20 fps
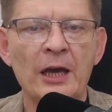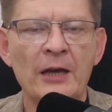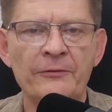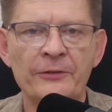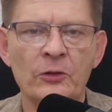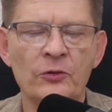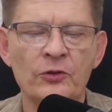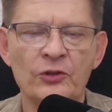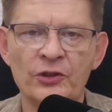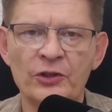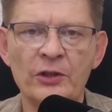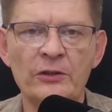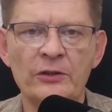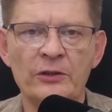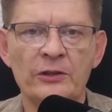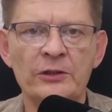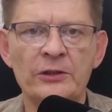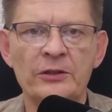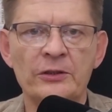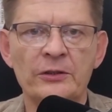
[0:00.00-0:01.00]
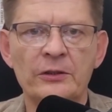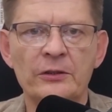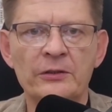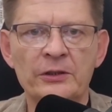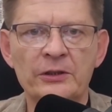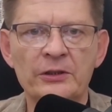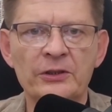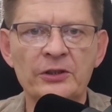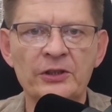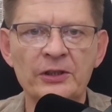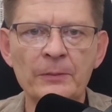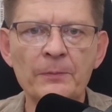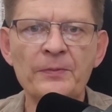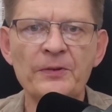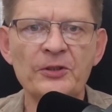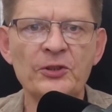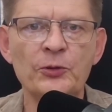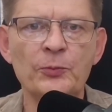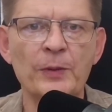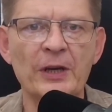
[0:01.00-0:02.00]
have considered the
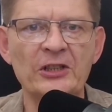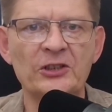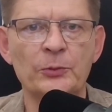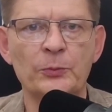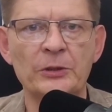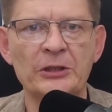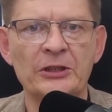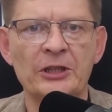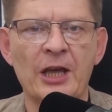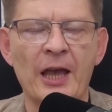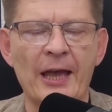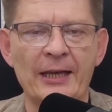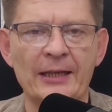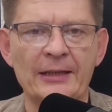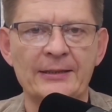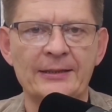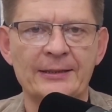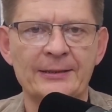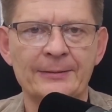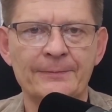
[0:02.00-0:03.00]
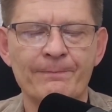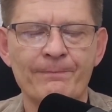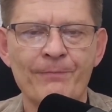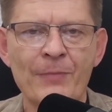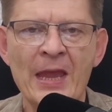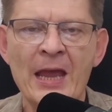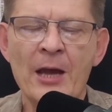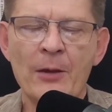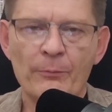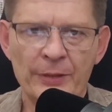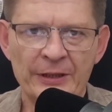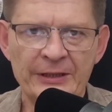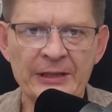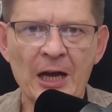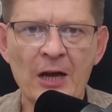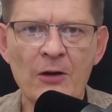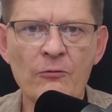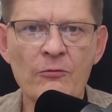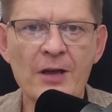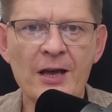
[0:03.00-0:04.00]
simplest possible case. But
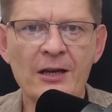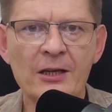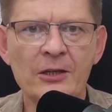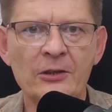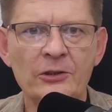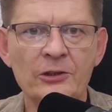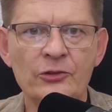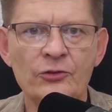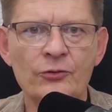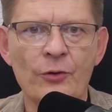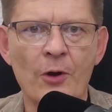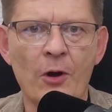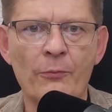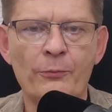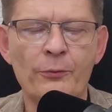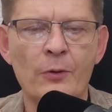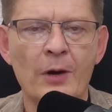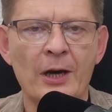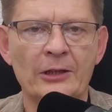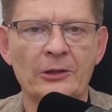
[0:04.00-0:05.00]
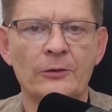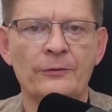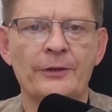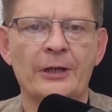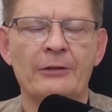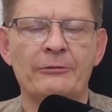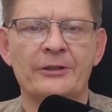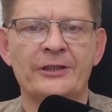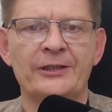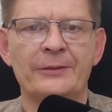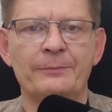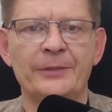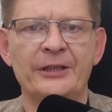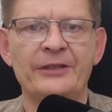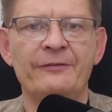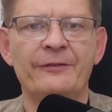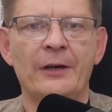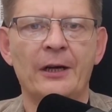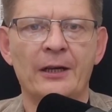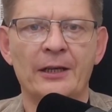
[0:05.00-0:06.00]
now we are going to drop one of our
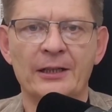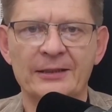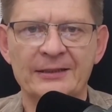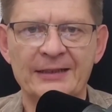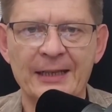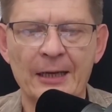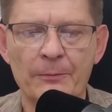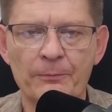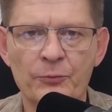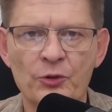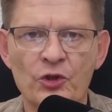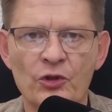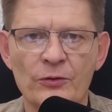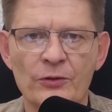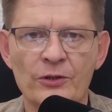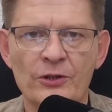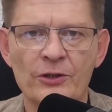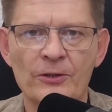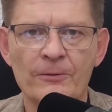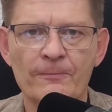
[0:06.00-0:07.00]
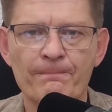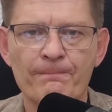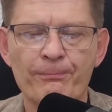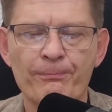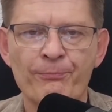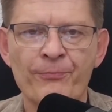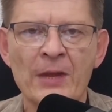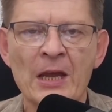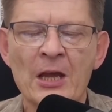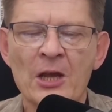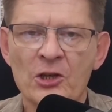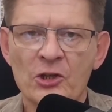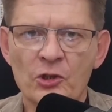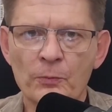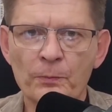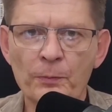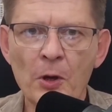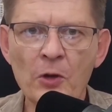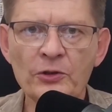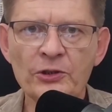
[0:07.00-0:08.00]
simplifying assumptions.
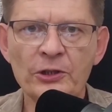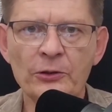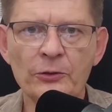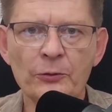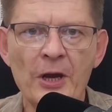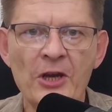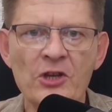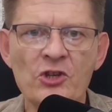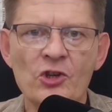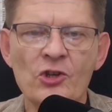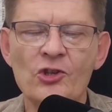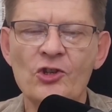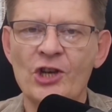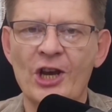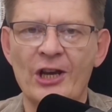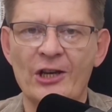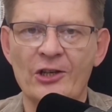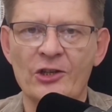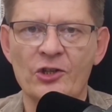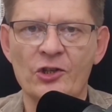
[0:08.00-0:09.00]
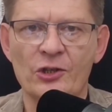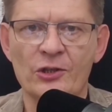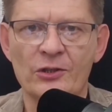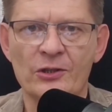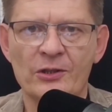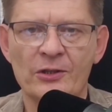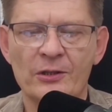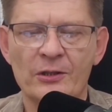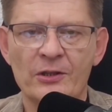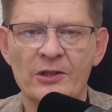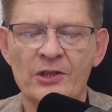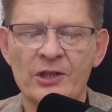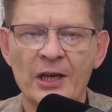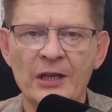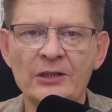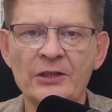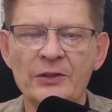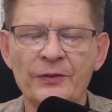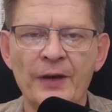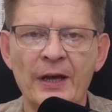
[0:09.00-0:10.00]
Suppose situation changes.
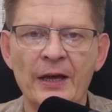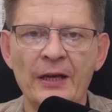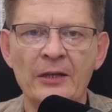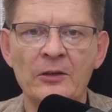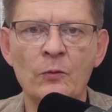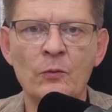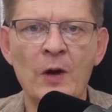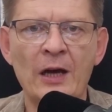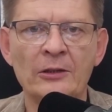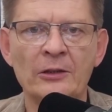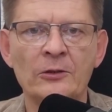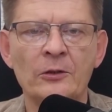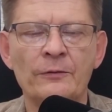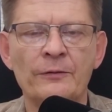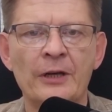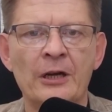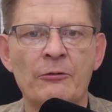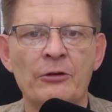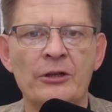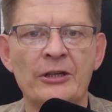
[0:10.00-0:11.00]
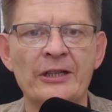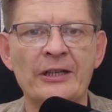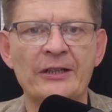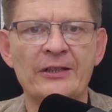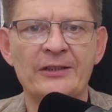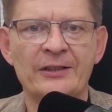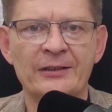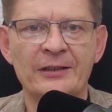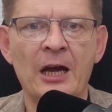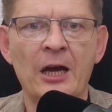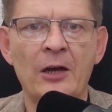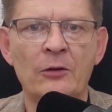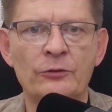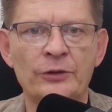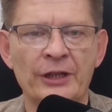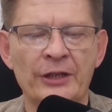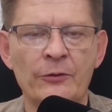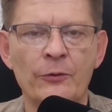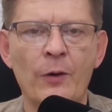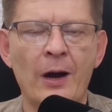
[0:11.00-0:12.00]
Satisfying one of our needs now
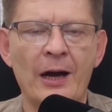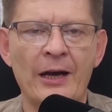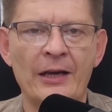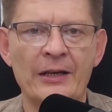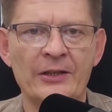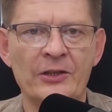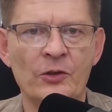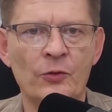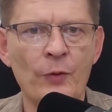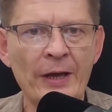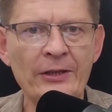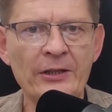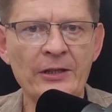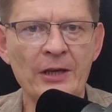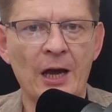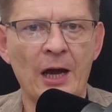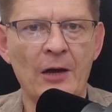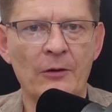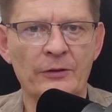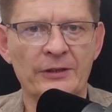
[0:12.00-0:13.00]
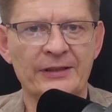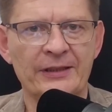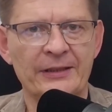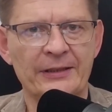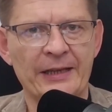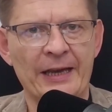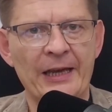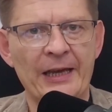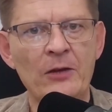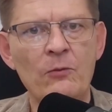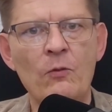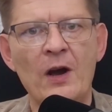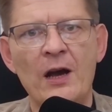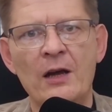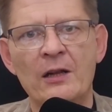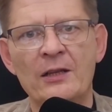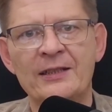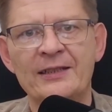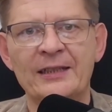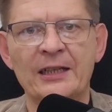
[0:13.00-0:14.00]
requires 20 hours a day,
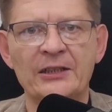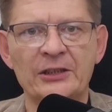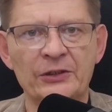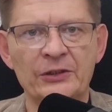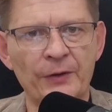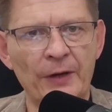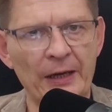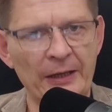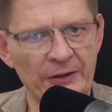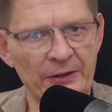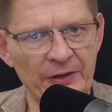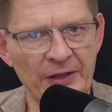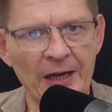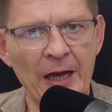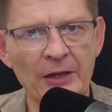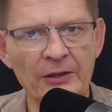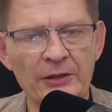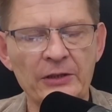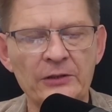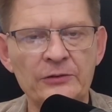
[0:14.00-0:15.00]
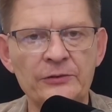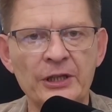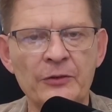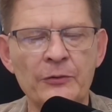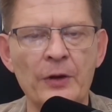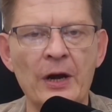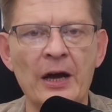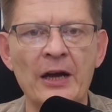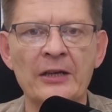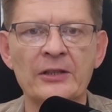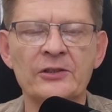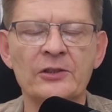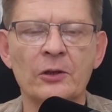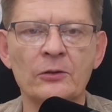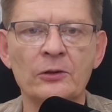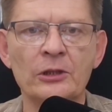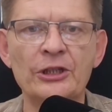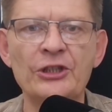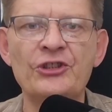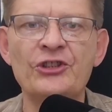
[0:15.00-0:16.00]
while satisfying the other requires
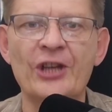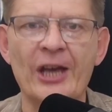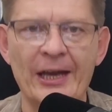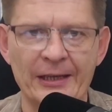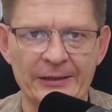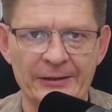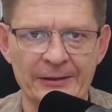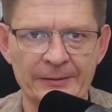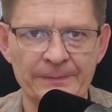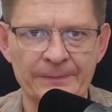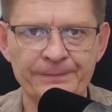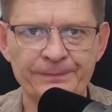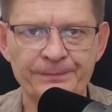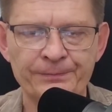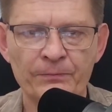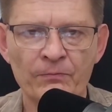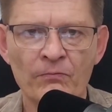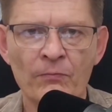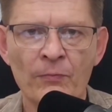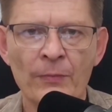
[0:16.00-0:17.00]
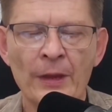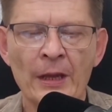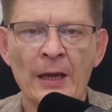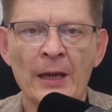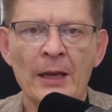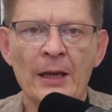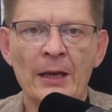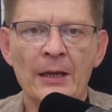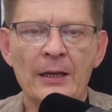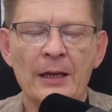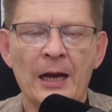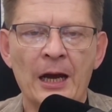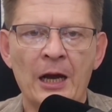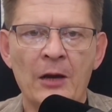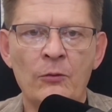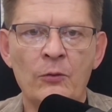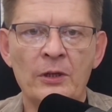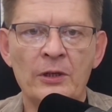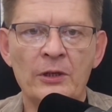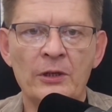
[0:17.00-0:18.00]
only 10.
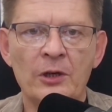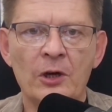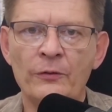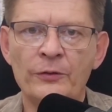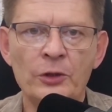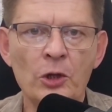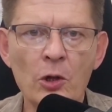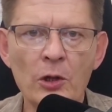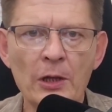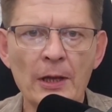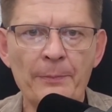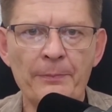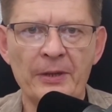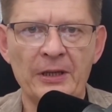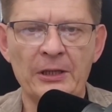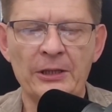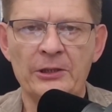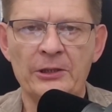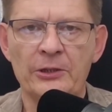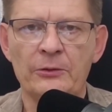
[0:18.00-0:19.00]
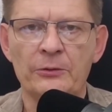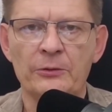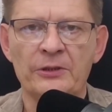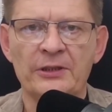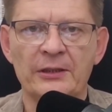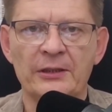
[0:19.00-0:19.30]
Our overall ability to